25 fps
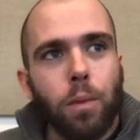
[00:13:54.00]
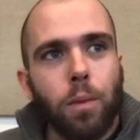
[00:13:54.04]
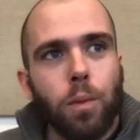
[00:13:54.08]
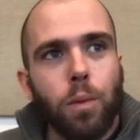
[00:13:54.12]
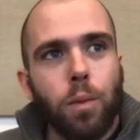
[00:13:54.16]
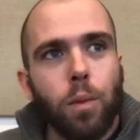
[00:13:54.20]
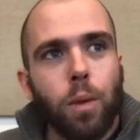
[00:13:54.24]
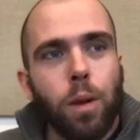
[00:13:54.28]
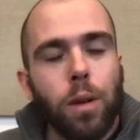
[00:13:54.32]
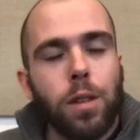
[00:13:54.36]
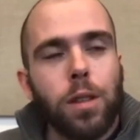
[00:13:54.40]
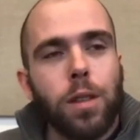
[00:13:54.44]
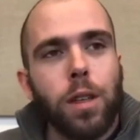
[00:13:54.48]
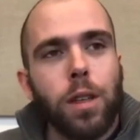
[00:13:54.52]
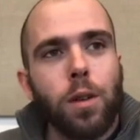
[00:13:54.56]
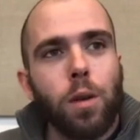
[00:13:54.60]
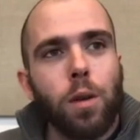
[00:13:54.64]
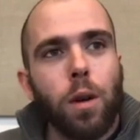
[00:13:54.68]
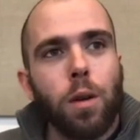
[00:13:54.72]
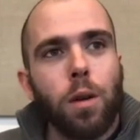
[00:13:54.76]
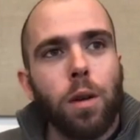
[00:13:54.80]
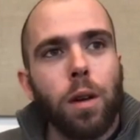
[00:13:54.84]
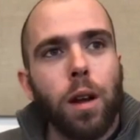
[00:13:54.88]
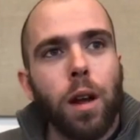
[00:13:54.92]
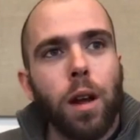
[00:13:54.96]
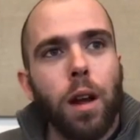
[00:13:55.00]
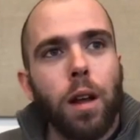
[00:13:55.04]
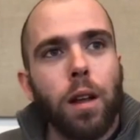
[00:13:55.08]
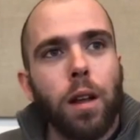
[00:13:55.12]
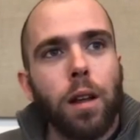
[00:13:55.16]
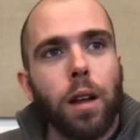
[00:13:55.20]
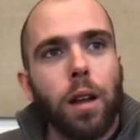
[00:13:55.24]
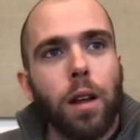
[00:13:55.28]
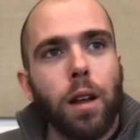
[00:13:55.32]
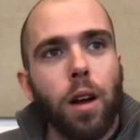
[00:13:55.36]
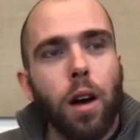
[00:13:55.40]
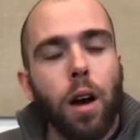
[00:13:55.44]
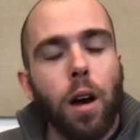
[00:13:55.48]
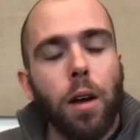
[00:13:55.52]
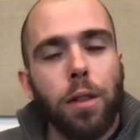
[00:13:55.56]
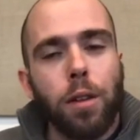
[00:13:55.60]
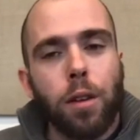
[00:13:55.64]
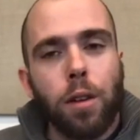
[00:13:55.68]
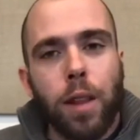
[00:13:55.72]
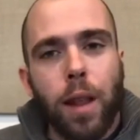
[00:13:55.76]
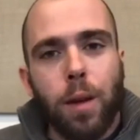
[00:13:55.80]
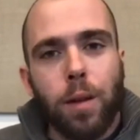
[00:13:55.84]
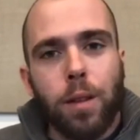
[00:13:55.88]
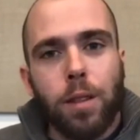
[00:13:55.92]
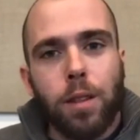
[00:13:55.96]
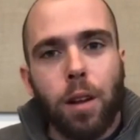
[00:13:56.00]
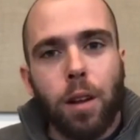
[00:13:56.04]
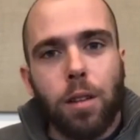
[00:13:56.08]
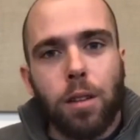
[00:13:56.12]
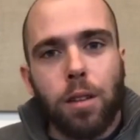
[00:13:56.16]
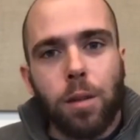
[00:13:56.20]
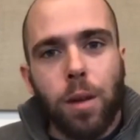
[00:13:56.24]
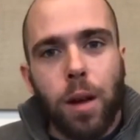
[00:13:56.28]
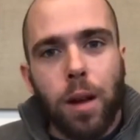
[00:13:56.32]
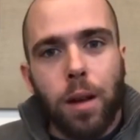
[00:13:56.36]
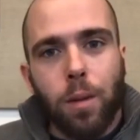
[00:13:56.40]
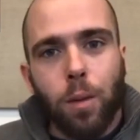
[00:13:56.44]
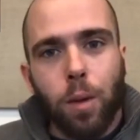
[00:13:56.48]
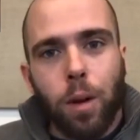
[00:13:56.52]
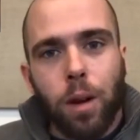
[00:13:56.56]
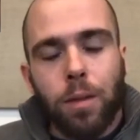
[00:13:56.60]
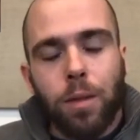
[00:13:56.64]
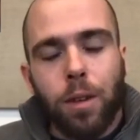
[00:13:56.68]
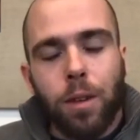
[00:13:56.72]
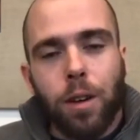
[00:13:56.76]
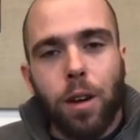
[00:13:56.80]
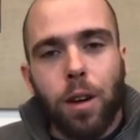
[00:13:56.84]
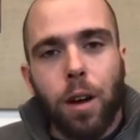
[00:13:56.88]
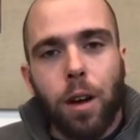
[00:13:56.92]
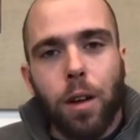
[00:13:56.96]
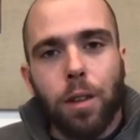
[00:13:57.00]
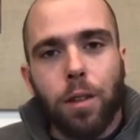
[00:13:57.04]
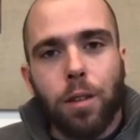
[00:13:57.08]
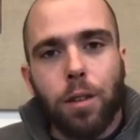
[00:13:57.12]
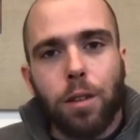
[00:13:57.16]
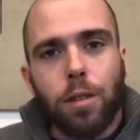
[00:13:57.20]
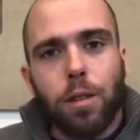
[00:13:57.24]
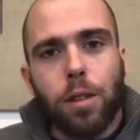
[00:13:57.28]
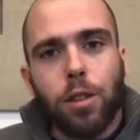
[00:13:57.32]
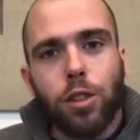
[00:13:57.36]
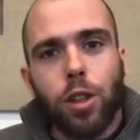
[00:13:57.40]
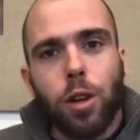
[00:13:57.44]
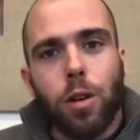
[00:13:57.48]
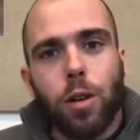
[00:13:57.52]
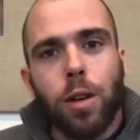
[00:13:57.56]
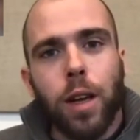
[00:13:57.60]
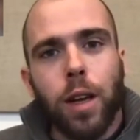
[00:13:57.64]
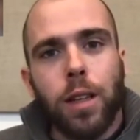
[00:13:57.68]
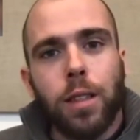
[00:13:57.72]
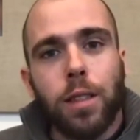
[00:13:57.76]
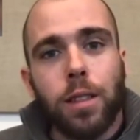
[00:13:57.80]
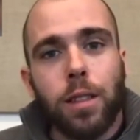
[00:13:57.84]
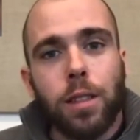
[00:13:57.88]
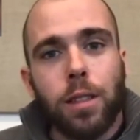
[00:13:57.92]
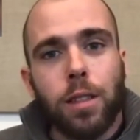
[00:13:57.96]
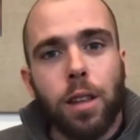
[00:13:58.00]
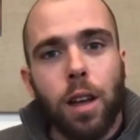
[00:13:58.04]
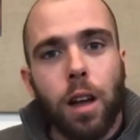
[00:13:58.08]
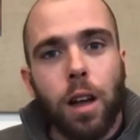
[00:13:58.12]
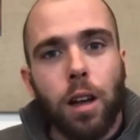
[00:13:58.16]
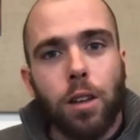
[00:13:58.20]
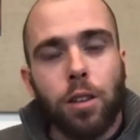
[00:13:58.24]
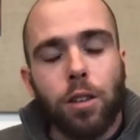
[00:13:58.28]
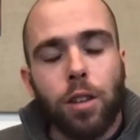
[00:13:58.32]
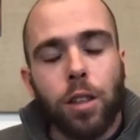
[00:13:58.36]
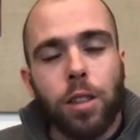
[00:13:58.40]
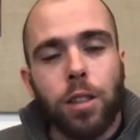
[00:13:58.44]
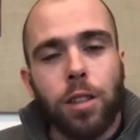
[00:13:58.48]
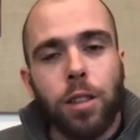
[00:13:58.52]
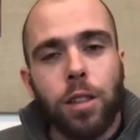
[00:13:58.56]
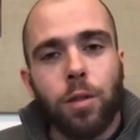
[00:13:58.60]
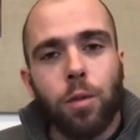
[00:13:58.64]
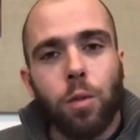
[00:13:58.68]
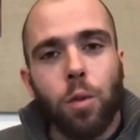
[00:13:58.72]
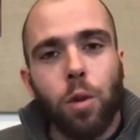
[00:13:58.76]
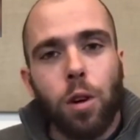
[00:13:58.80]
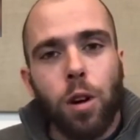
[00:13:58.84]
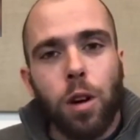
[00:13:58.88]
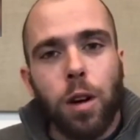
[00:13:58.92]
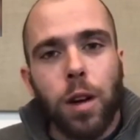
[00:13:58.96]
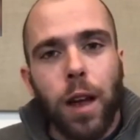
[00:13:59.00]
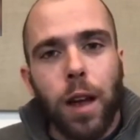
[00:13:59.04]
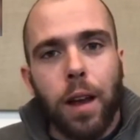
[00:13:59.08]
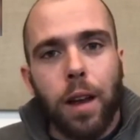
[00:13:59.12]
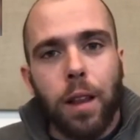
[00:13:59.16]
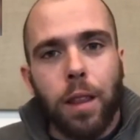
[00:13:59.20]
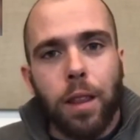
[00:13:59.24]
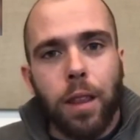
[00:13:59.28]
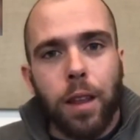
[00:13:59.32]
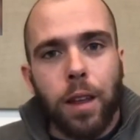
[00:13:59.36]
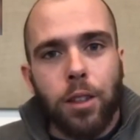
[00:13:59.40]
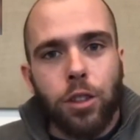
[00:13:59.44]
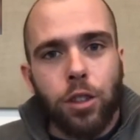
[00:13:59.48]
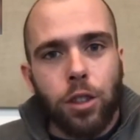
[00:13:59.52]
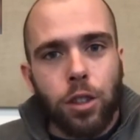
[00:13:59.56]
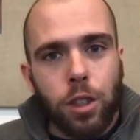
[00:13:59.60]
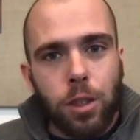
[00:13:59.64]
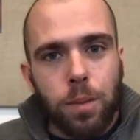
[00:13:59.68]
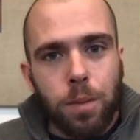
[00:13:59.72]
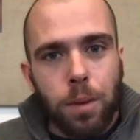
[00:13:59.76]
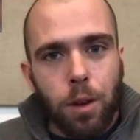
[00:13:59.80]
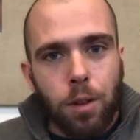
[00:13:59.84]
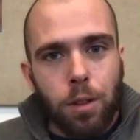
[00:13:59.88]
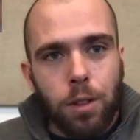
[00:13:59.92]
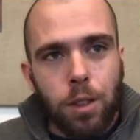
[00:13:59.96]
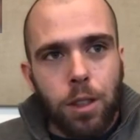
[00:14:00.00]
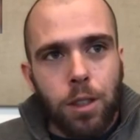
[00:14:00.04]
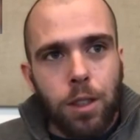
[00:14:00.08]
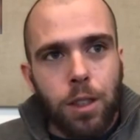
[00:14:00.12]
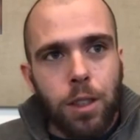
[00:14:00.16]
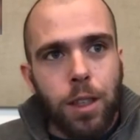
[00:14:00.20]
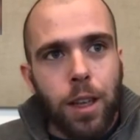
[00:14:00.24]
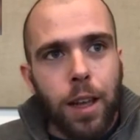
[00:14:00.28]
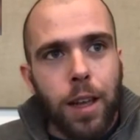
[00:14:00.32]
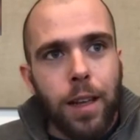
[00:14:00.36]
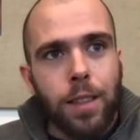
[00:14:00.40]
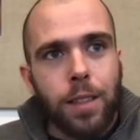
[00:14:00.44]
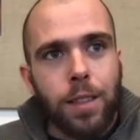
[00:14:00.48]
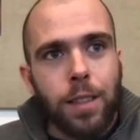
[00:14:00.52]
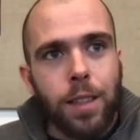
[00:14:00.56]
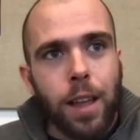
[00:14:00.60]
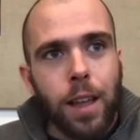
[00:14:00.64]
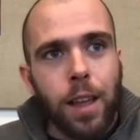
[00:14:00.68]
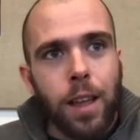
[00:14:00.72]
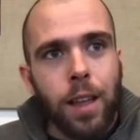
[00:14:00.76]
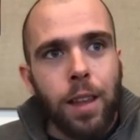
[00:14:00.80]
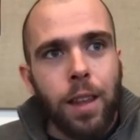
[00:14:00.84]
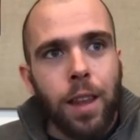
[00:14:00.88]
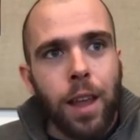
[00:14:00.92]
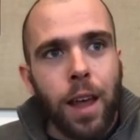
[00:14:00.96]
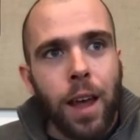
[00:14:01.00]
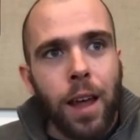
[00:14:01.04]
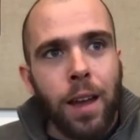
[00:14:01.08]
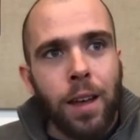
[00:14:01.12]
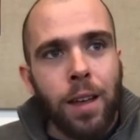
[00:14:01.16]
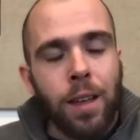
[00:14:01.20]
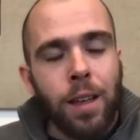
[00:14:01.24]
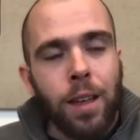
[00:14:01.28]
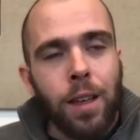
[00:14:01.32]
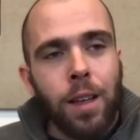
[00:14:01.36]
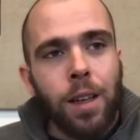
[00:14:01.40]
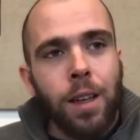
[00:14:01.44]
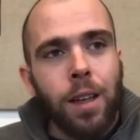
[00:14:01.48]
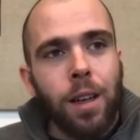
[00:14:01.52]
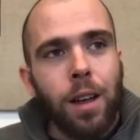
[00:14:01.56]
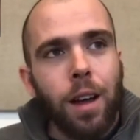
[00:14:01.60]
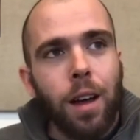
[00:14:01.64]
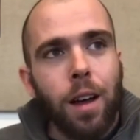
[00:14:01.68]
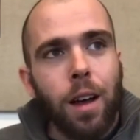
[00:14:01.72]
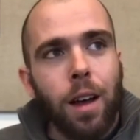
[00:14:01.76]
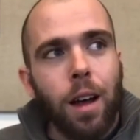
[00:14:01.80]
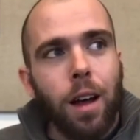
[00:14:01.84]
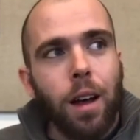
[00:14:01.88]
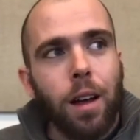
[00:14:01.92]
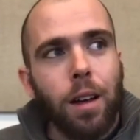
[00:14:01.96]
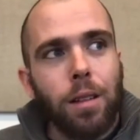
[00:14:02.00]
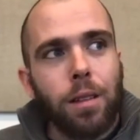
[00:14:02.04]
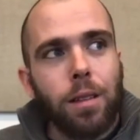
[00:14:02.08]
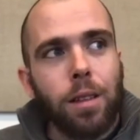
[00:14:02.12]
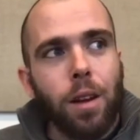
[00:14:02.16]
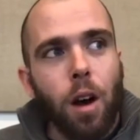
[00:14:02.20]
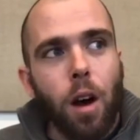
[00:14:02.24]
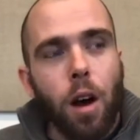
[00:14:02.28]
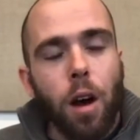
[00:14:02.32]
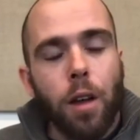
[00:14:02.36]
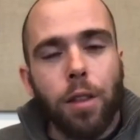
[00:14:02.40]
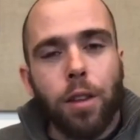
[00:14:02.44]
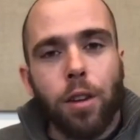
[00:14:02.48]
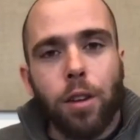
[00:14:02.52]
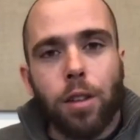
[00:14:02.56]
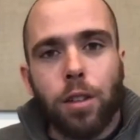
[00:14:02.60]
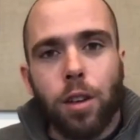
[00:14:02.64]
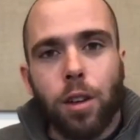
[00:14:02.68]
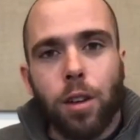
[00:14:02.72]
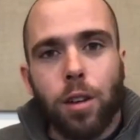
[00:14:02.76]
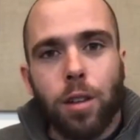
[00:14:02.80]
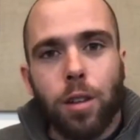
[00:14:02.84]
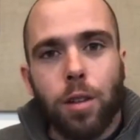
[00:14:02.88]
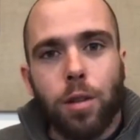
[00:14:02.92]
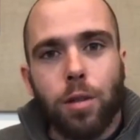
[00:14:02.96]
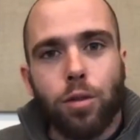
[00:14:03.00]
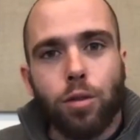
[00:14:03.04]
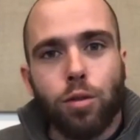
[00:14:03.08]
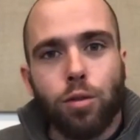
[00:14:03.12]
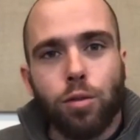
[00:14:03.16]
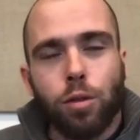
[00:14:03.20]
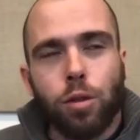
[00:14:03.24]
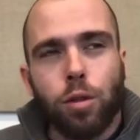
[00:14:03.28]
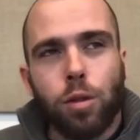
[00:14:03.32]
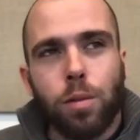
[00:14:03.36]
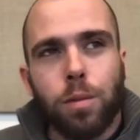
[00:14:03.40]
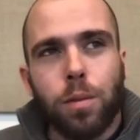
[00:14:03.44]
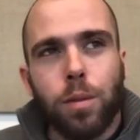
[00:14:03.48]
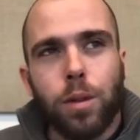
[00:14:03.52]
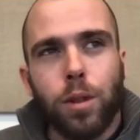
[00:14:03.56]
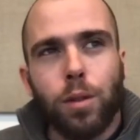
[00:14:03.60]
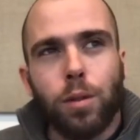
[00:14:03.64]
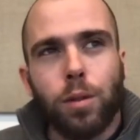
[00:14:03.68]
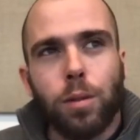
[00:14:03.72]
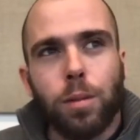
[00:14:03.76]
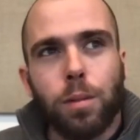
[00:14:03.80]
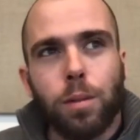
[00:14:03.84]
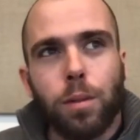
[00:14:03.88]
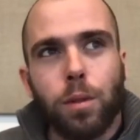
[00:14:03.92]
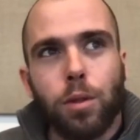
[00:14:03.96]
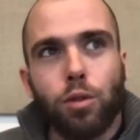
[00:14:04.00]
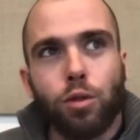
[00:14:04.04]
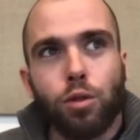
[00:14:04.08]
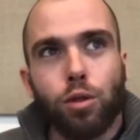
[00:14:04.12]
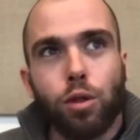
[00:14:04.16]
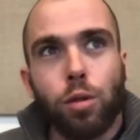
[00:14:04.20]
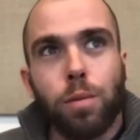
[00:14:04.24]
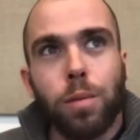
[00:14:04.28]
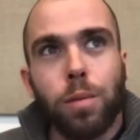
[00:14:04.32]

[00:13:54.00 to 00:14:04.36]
what was the quote? Uh, an author that was also on one of our author showcases, uh, Kristen Ward, had a thing she just posted today saying that uh, authors are the truly true